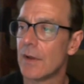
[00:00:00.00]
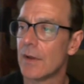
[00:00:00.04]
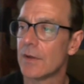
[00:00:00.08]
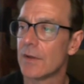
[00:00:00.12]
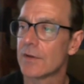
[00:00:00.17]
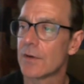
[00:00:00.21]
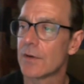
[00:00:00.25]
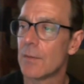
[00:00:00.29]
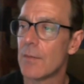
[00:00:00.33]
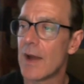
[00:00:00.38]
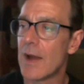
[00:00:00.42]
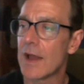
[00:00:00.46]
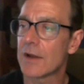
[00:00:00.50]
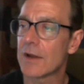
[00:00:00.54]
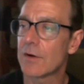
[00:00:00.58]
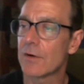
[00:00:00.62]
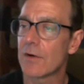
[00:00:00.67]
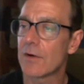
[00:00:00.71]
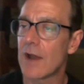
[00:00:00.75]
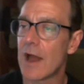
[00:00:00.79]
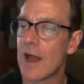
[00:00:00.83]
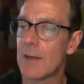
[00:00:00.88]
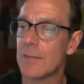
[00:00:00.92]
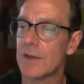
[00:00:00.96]
A
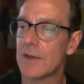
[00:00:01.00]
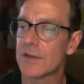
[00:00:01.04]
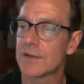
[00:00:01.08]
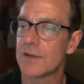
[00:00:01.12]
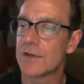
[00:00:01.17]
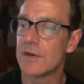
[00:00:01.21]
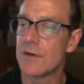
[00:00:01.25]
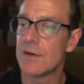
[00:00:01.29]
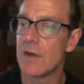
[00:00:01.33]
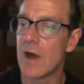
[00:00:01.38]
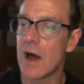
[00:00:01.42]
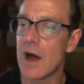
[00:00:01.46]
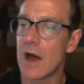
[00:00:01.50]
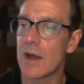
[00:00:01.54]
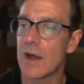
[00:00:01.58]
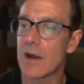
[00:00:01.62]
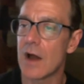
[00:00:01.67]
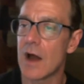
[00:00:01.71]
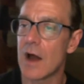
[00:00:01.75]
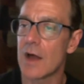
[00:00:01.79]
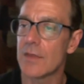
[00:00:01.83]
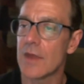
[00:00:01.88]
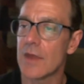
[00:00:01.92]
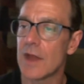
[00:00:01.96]
microgram is not
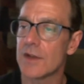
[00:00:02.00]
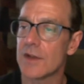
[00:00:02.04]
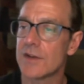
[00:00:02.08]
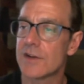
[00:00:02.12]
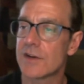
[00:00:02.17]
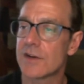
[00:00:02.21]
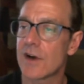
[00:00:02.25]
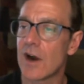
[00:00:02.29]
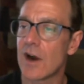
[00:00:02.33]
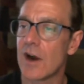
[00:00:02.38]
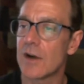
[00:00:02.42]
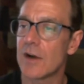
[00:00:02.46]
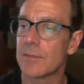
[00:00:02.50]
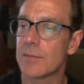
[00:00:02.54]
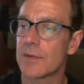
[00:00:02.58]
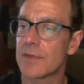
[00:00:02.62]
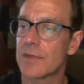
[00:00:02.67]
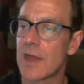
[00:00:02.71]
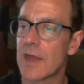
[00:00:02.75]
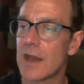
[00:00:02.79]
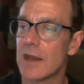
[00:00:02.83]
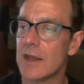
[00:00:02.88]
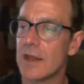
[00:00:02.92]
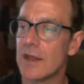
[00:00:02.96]
on that chart,
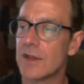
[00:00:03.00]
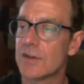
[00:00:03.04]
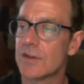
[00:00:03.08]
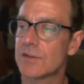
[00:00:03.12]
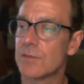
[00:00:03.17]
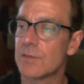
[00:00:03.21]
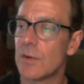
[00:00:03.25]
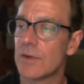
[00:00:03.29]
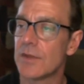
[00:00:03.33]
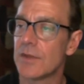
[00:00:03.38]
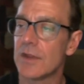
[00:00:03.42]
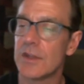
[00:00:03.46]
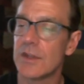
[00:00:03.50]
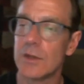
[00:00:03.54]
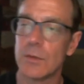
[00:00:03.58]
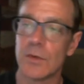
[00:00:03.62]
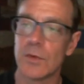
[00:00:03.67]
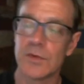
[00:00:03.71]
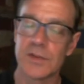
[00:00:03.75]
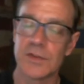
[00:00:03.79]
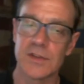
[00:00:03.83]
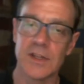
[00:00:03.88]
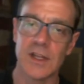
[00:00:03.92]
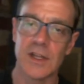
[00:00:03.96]
but that is one that you
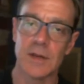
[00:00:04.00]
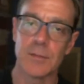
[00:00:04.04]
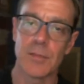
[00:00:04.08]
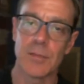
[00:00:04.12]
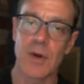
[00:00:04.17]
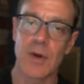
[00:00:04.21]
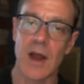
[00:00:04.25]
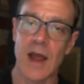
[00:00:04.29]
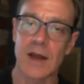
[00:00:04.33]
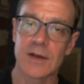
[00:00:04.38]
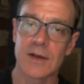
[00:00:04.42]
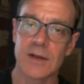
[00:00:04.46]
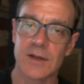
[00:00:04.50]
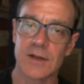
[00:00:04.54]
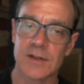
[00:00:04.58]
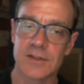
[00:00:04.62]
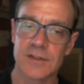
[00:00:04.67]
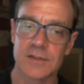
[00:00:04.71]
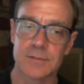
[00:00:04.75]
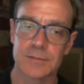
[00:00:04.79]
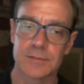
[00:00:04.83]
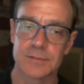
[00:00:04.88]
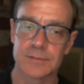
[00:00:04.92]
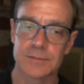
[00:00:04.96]
will see in
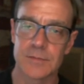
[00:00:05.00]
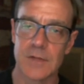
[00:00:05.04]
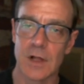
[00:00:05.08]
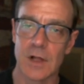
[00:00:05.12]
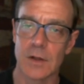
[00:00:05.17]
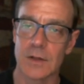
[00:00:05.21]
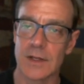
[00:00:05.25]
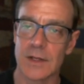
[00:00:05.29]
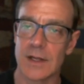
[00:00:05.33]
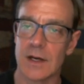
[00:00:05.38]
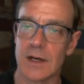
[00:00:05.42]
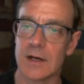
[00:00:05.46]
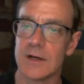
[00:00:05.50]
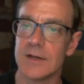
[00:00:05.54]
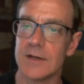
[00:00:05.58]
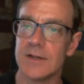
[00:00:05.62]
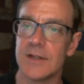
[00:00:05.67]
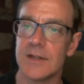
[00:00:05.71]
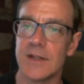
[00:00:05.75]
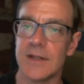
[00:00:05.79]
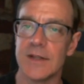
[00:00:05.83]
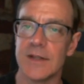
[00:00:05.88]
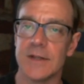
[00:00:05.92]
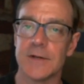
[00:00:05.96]
practice. I'll
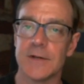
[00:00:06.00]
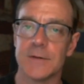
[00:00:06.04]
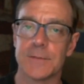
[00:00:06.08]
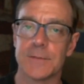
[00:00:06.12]
guarantee you.